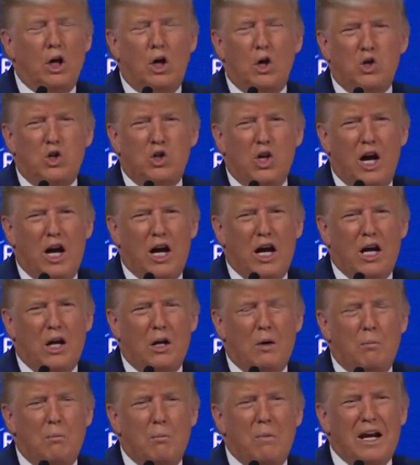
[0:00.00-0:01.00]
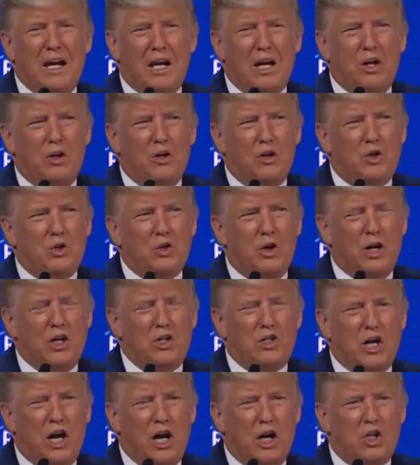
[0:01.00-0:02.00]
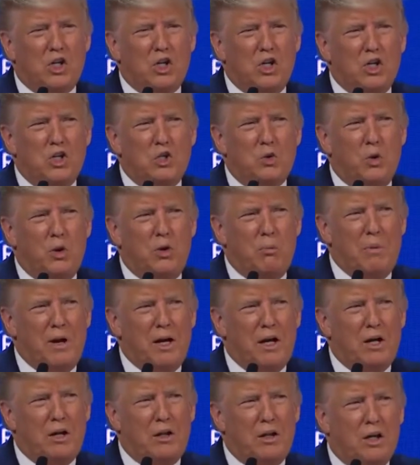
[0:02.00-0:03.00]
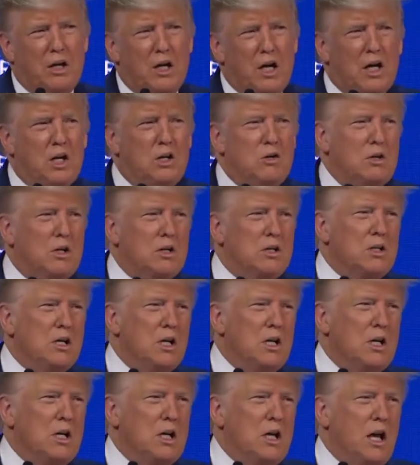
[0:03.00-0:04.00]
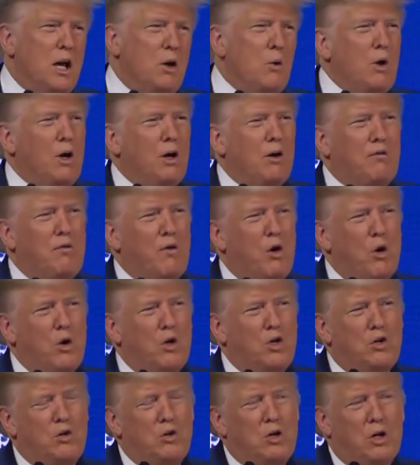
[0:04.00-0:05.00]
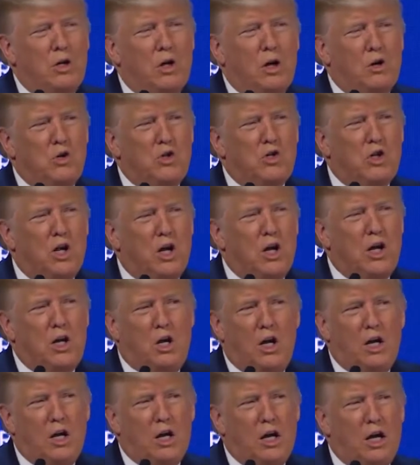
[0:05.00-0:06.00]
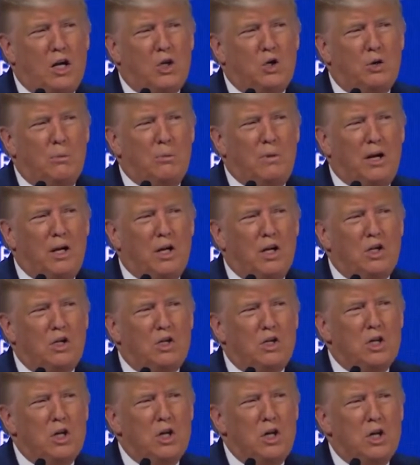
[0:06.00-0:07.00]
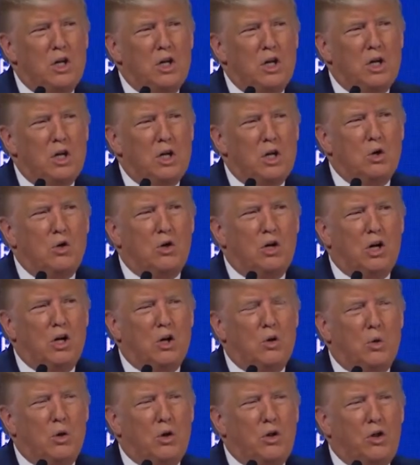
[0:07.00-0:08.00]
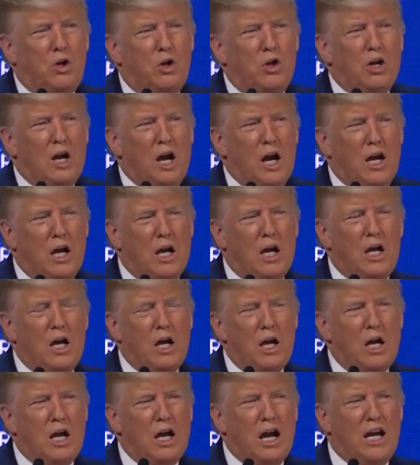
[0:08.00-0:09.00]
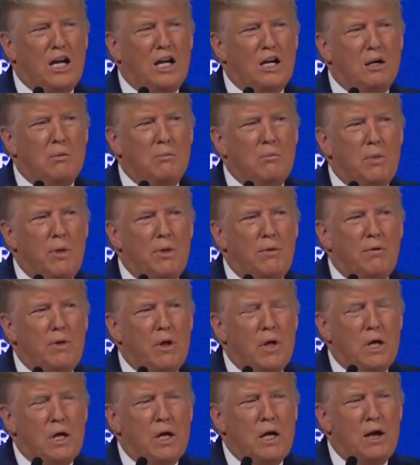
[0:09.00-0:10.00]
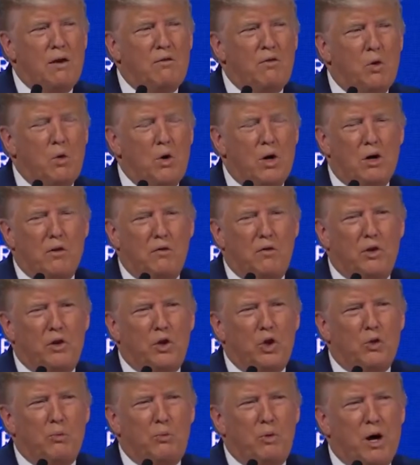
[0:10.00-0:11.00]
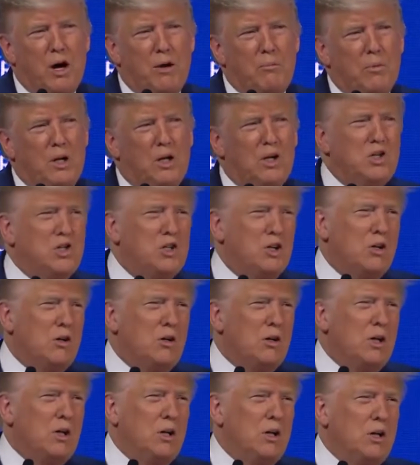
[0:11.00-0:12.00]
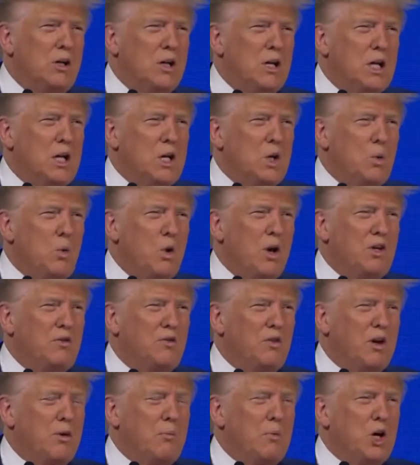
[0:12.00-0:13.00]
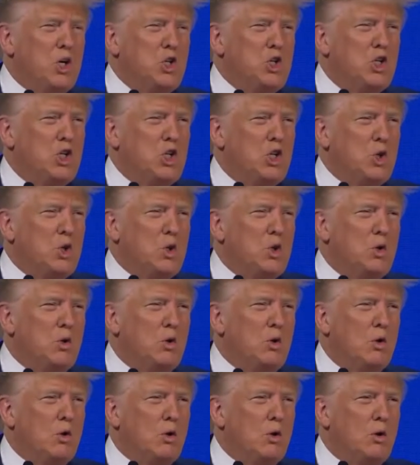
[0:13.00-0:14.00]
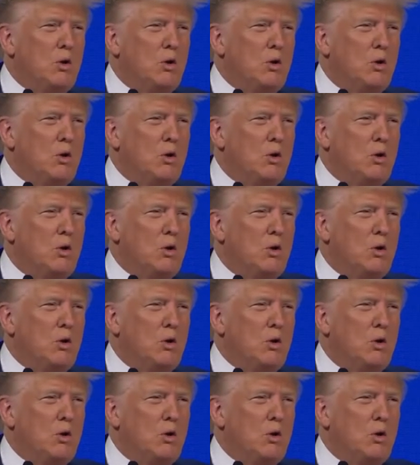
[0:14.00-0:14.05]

negotiating many other transactions with many other countries. And we look forward to negotiating a tremendous new deal with the United Kingdom. We have a wonderful new prime minister who wants very much to